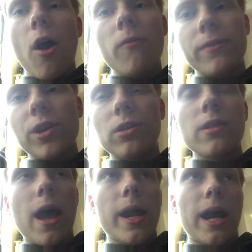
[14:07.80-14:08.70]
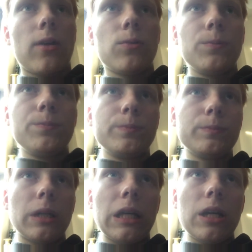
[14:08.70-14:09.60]
I'll figure that out
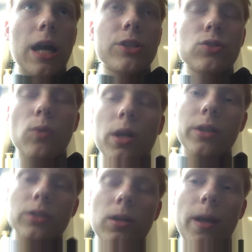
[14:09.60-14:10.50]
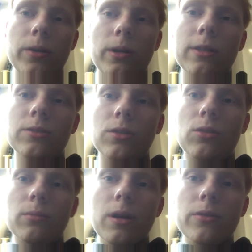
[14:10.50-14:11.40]
but I just wanted to let you guys know
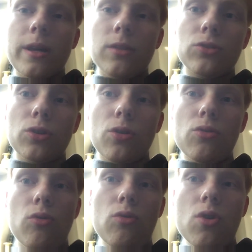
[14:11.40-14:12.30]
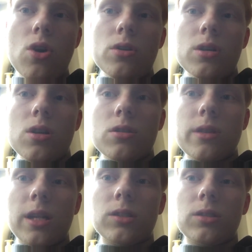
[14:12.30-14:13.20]
about that so
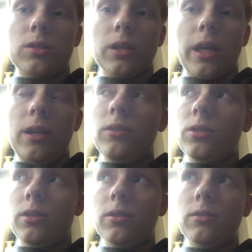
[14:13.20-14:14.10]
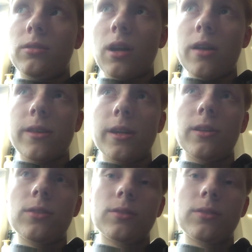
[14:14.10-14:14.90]
that's it I think